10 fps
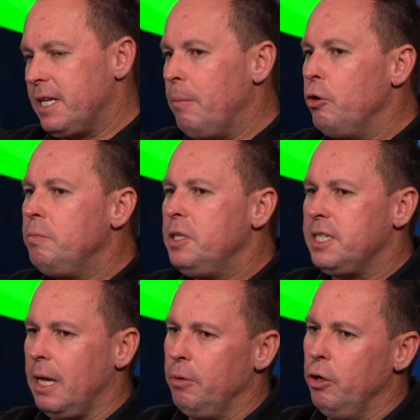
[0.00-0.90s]
suburb to
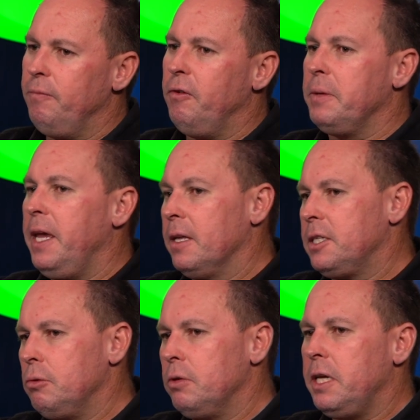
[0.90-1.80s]
suburb, from
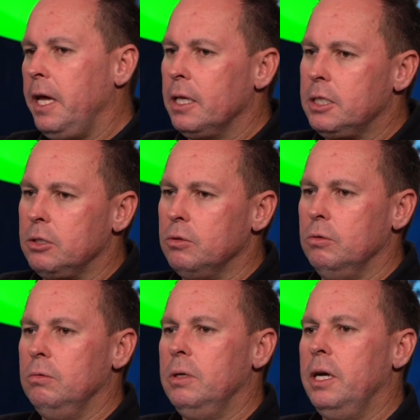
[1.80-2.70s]
council to
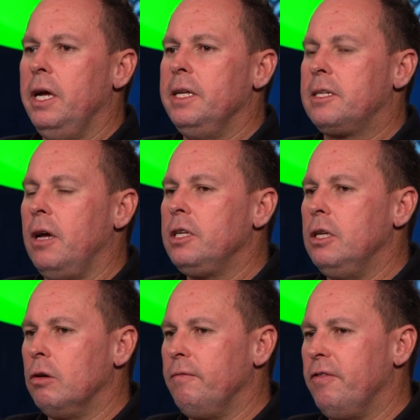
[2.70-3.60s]
council, it's going
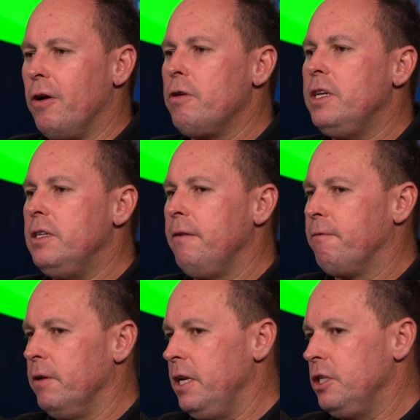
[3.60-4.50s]
to look very
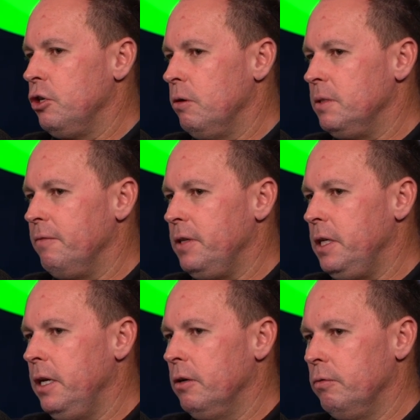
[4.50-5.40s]
different in terms of
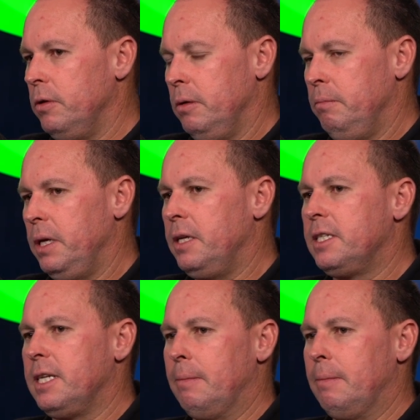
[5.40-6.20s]
yield because